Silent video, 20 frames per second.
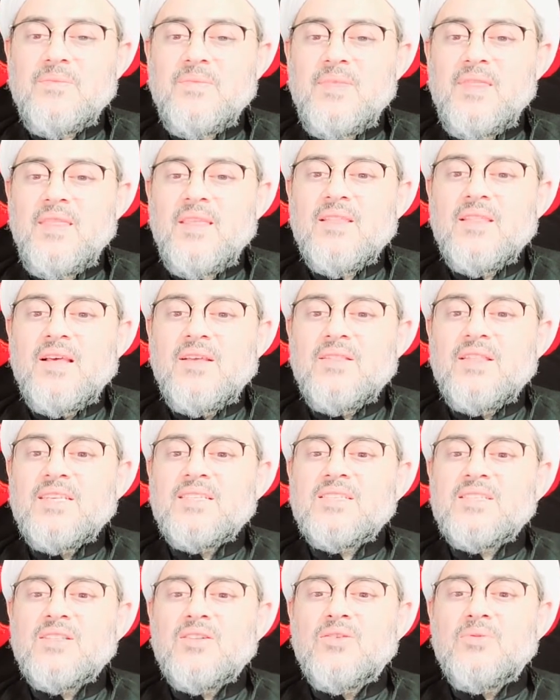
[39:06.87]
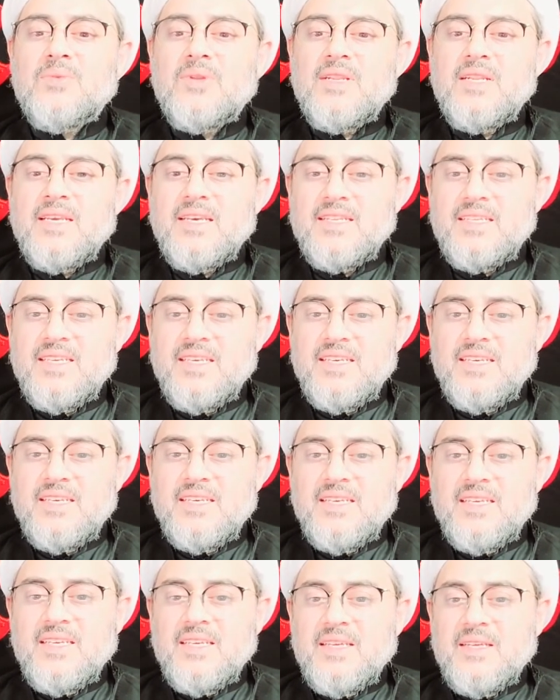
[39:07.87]
Now this noble lady,
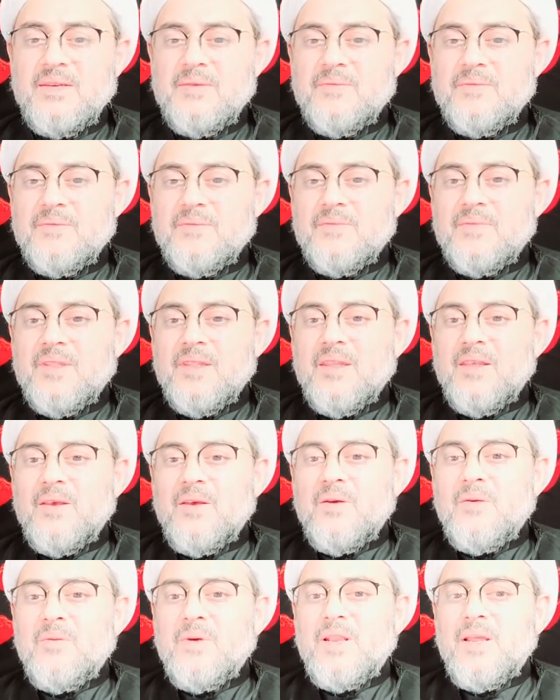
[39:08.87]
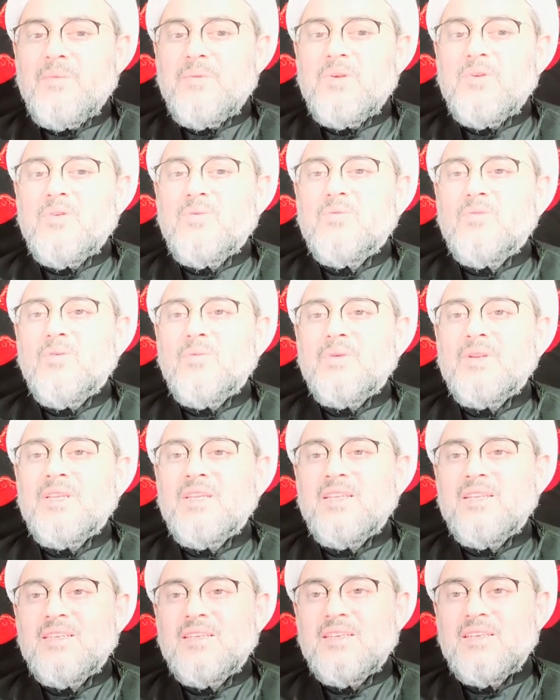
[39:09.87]
when Amirul
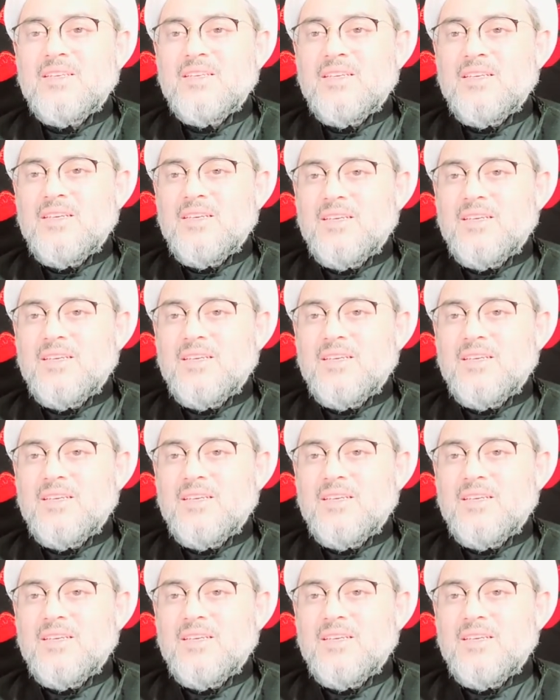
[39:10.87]
Mu'mineen